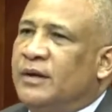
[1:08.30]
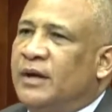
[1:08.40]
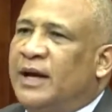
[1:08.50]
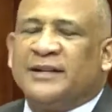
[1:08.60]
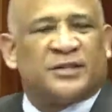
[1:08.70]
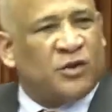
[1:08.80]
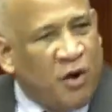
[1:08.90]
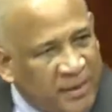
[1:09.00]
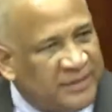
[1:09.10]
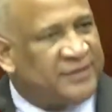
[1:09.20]
as
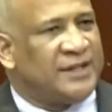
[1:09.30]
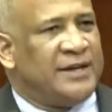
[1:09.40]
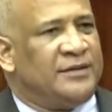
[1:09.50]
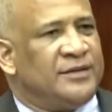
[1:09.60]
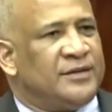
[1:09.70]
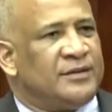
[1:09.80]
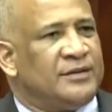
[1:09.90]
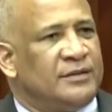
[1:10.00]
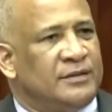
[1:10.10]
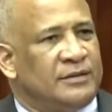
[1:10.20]
common sense
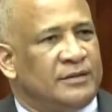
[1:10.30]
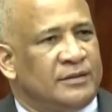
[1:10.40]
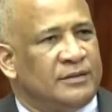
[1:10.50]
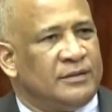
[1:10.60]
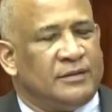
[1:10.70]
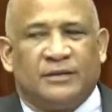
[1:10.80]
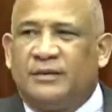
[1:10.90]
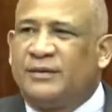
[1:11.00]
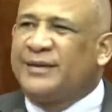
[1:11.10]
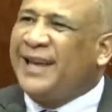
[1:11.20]

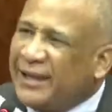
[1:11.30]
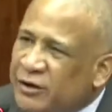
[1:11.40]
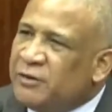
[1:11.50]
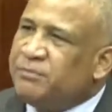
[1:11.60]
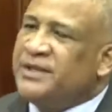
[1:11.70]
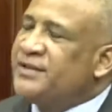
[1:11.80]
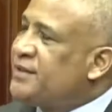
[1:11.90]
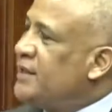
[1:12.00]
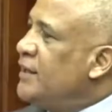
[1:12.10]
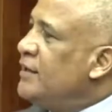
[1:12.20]
cannot be
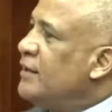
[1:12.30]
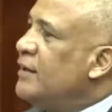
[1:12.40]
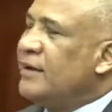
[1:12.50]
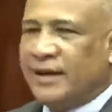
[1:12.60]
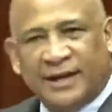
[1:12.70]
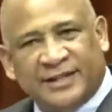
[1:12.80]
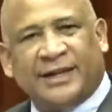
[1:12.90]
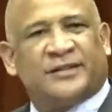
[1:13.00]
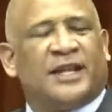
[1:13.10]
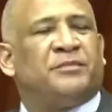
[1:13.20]
seen as
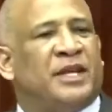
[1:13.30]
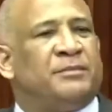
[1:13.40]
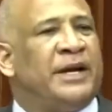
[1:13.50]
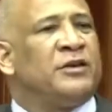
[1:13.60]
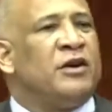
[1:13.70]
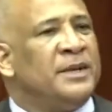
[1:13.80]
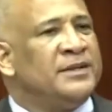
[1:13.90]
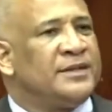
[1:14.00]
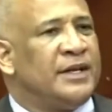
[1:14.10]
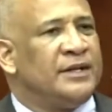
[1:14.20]
accepted by
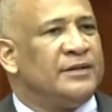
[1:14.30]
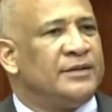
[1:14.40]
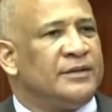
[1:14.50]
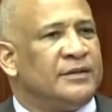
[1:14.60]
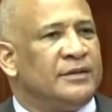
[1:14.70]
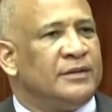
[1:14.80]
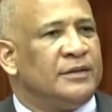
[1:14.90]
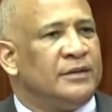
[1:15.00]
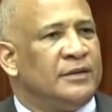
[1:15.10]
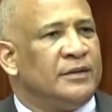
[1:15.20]
common sense.
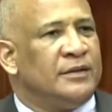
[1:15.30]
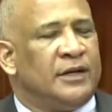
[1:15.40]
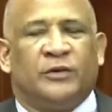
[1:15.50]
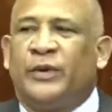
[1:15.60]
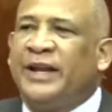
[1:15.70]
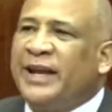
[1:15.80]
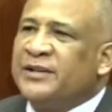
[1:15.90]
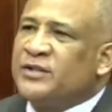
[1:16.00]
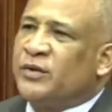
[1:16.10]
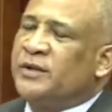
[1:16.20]
And when
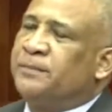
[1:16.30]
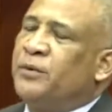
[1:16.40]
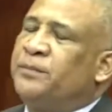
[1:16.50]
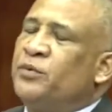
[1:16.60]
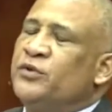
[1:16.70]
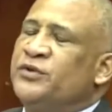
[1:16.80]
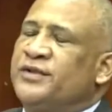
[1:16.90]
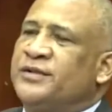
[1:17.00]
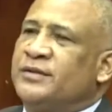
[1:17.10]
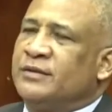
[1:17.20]
I saw the
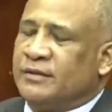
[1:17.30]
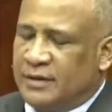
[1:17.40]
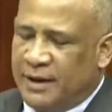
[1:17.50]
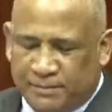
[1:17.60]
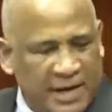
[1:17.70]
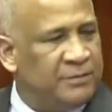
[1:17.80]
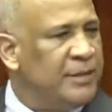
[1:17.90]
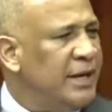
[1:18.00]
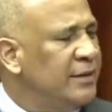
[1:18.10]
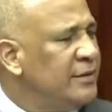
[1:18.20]
proposed
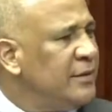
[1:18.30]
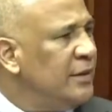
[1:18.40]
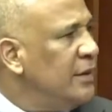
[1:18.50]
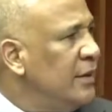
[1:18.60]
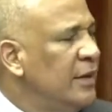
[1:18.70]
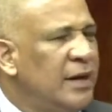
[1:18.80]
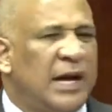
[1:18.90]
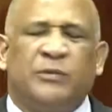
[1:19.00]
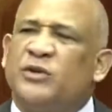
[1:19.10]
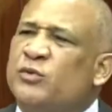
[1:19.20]
amendment,
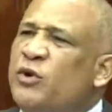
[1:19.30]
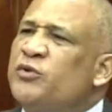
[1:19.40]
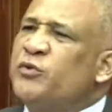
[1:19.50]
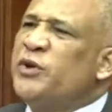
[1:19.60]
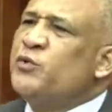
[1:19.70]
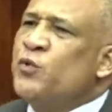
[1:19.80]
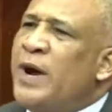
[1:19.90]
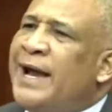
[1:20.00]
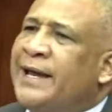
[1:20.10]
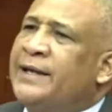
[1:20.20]
I was wondering
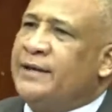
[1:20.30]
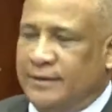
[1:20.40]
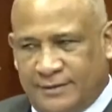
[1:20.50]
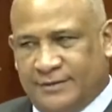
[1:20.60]
why.